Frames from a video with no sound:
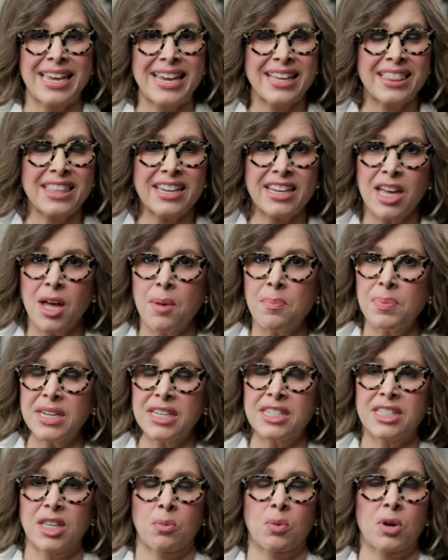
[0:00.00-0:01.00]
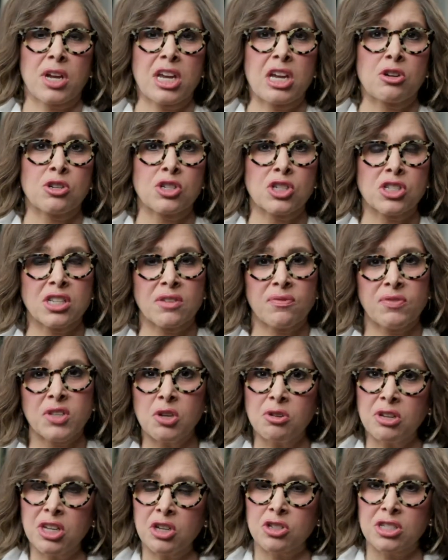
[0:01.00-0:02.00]
Think of the companies that were here just a
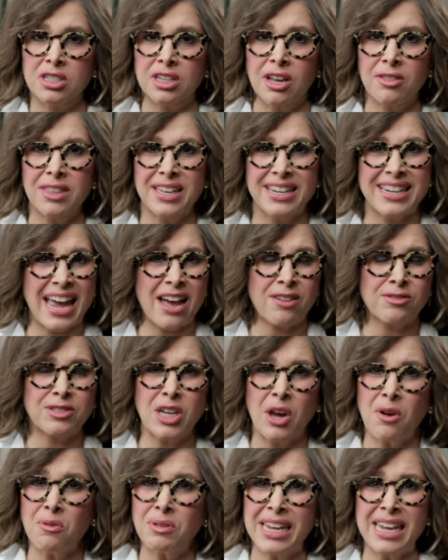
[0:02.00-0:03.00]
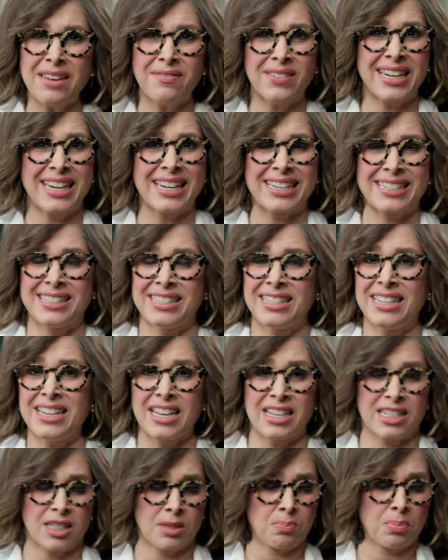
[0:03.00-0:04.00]
few years ago that now don't even
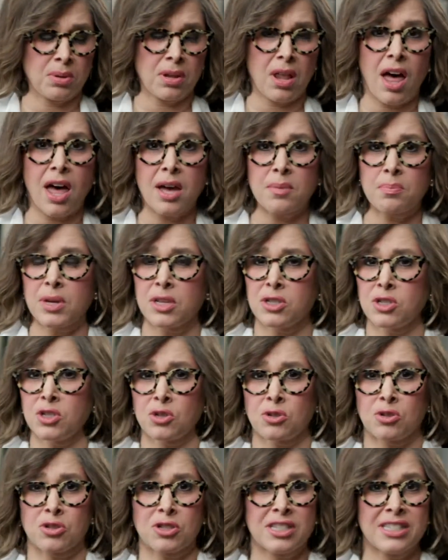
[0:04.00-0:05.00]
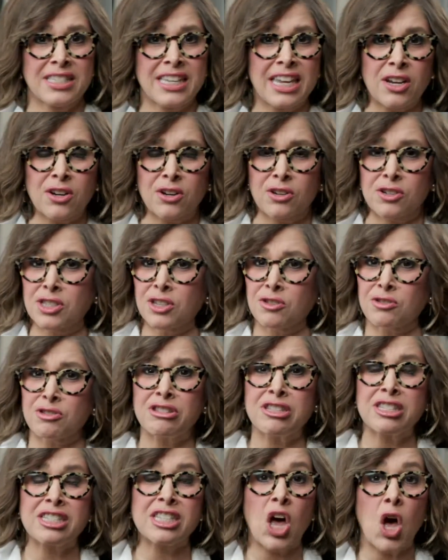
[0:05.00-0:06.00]
exist. Blockbuster, Sears,
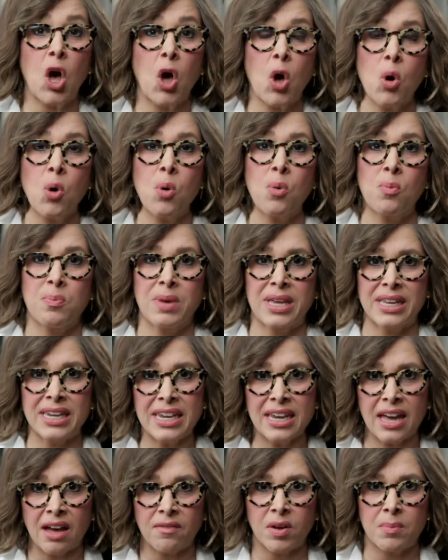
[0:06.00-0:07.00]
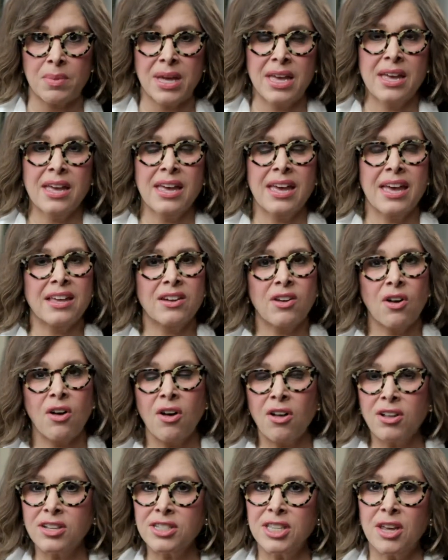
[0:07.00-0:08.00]
there's so many of them. And
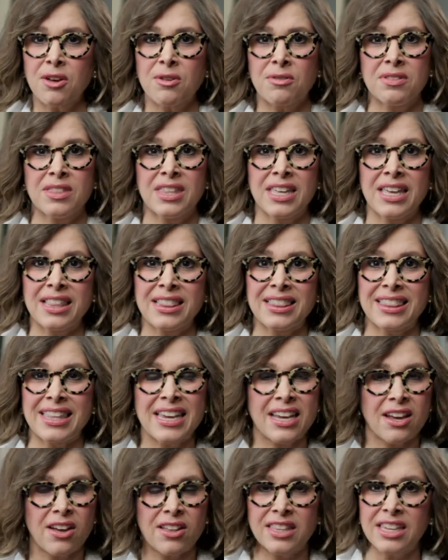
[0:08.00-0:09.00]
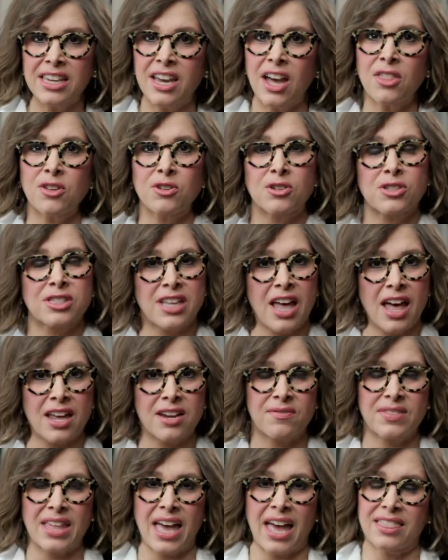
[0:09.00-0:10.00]
also then think on the other
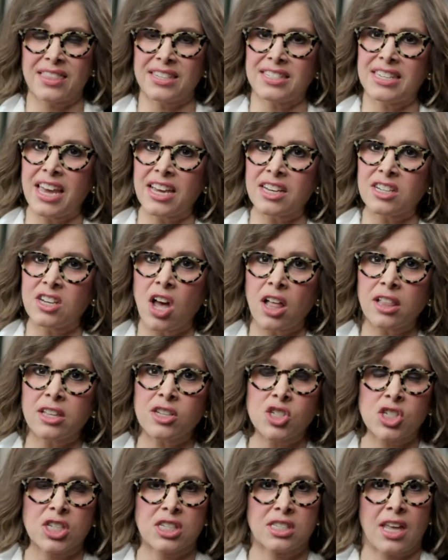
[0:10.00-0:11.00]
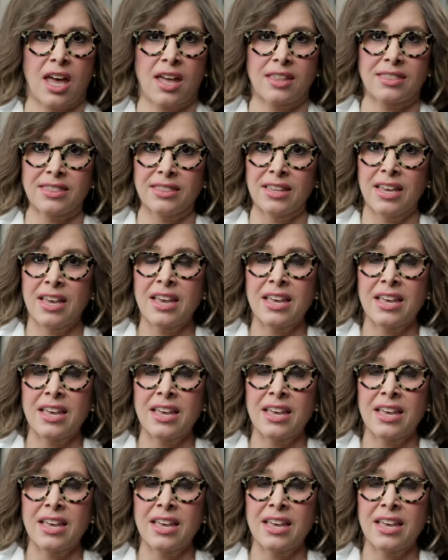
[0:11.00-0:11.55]
side of that, the technology side.